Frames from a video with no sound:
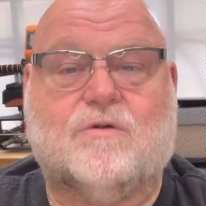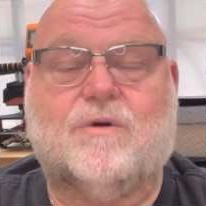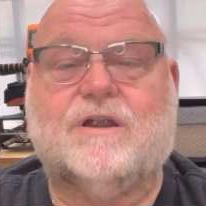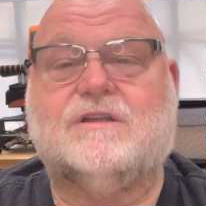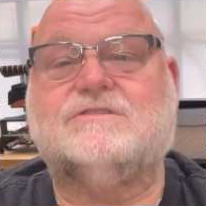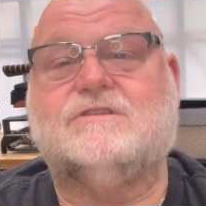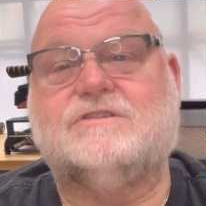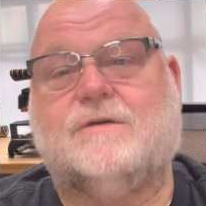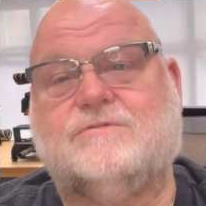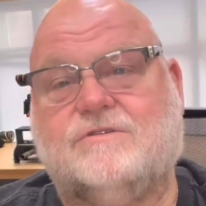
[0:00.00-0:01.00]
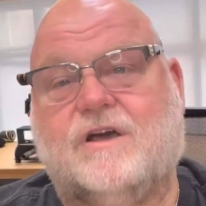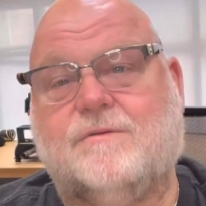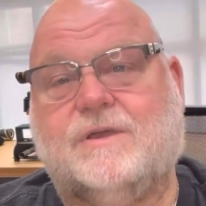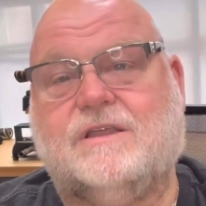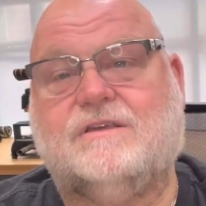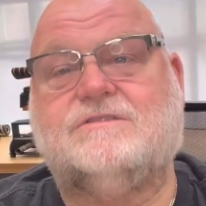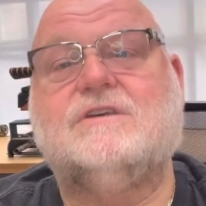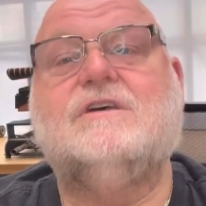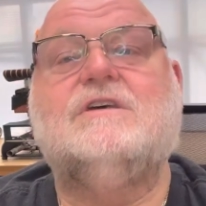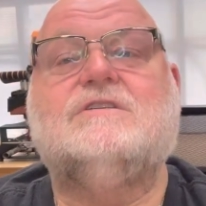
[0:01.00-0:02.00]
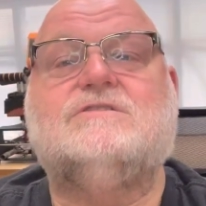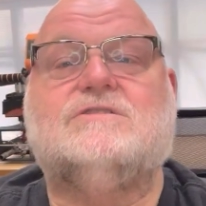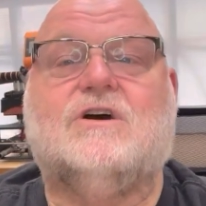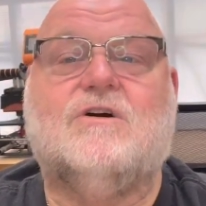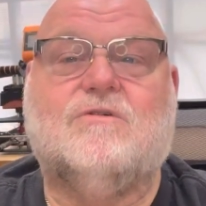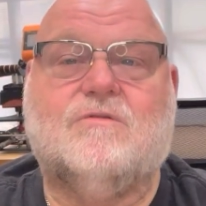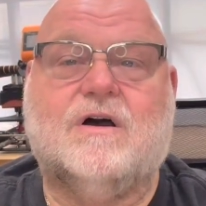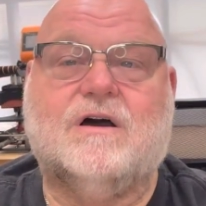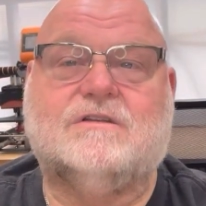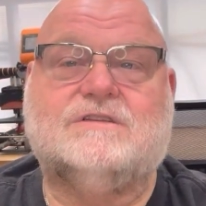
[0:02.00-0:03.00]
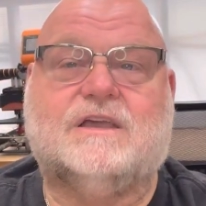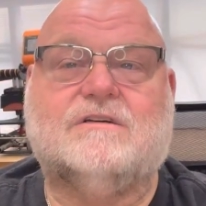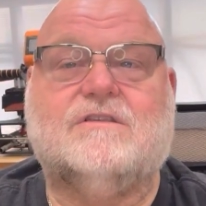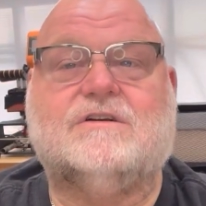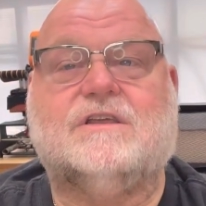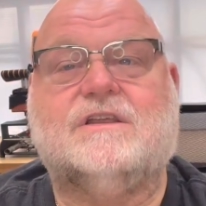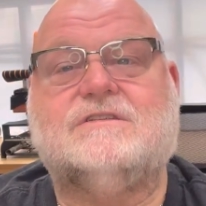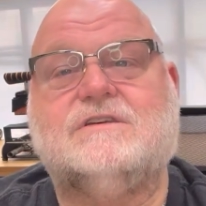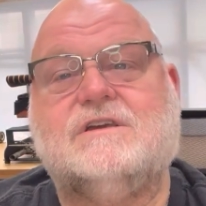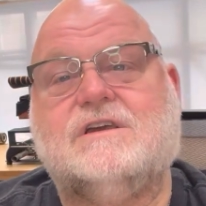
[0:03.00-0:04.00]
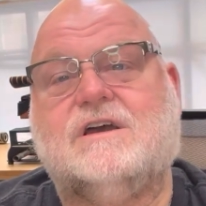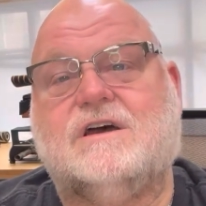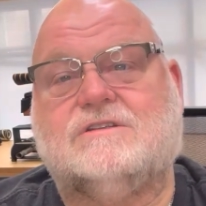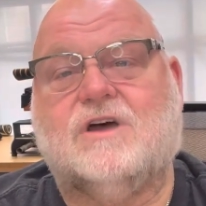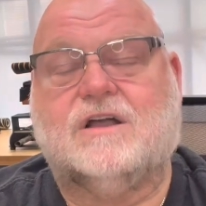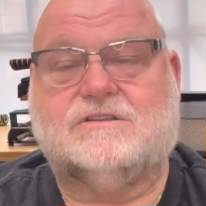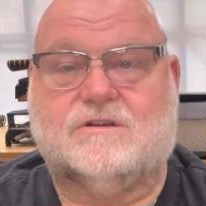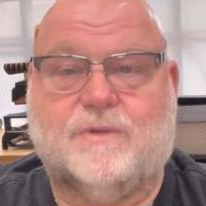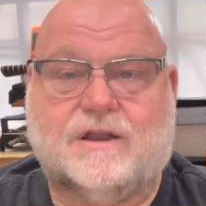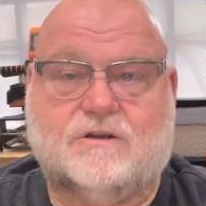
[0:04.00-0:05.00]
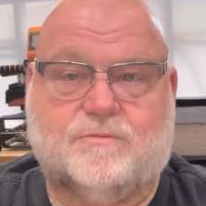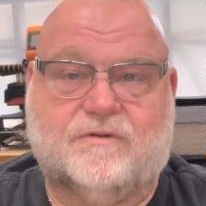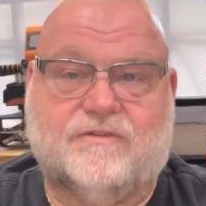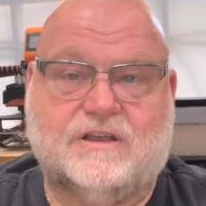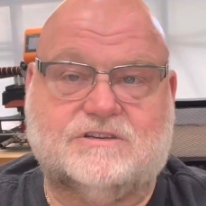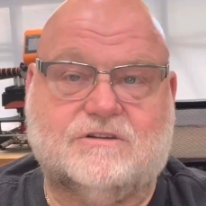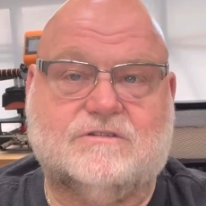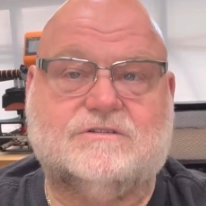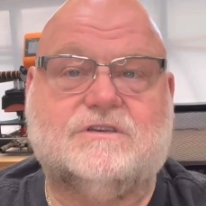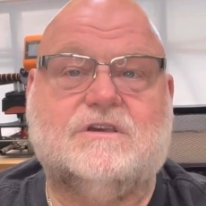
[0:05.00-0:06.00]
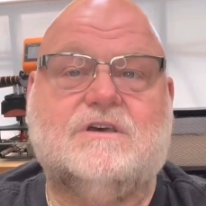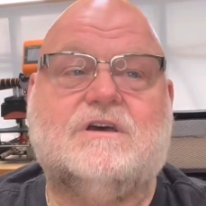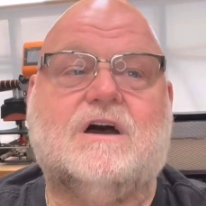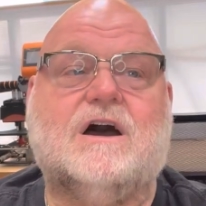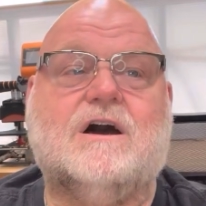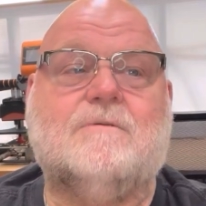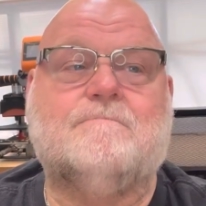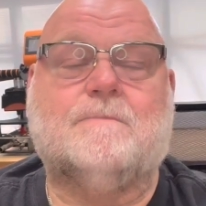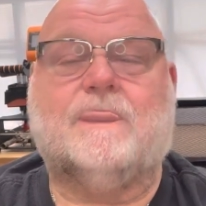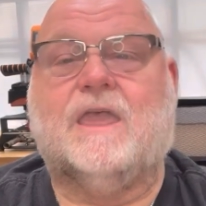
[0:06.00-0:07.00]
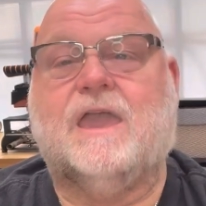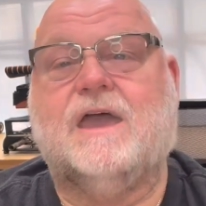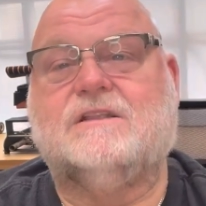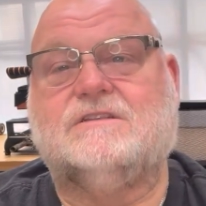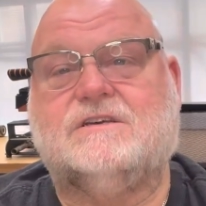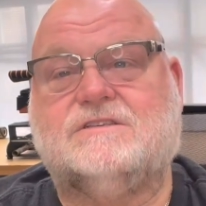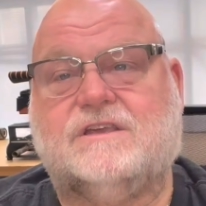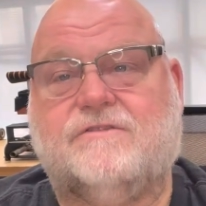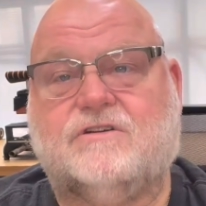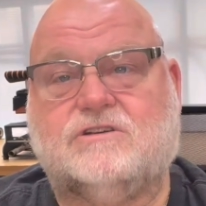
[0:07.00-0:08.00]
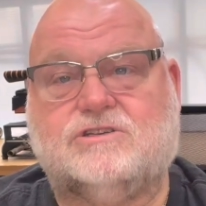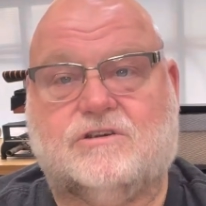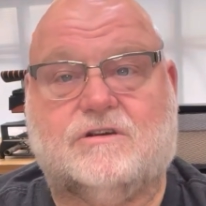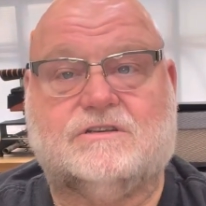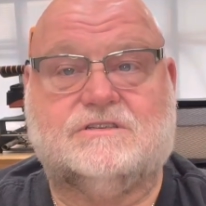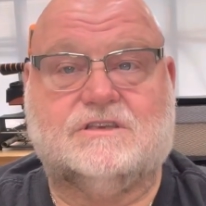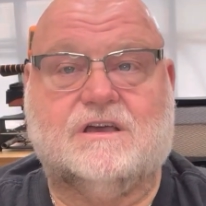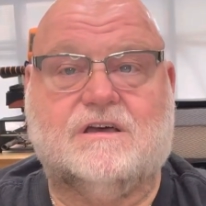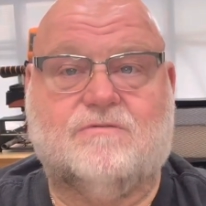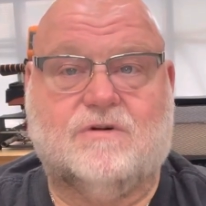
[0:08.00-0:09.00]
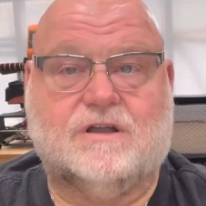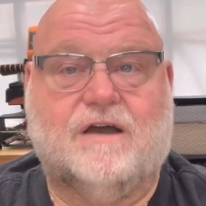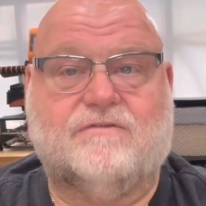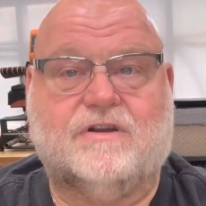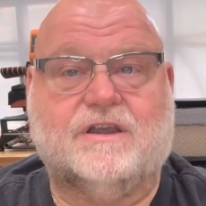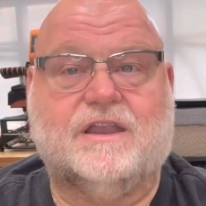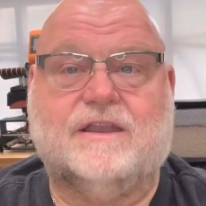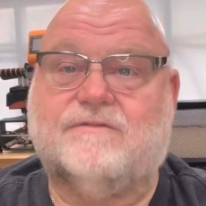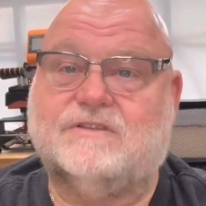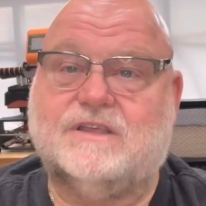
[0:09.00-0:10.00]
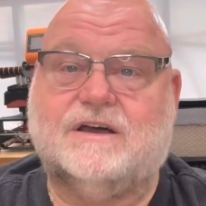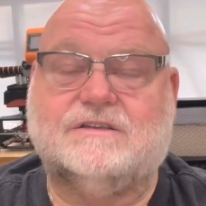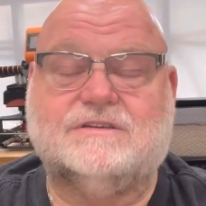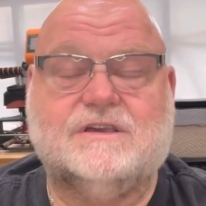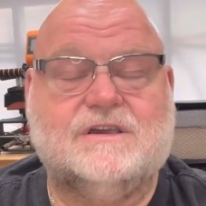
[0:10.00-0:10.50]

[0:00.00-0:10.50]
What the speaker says: awareness on type 2 diabetes. So take a look at it, talk to your medical professionals, and see if your insurance will cover it. And if it does,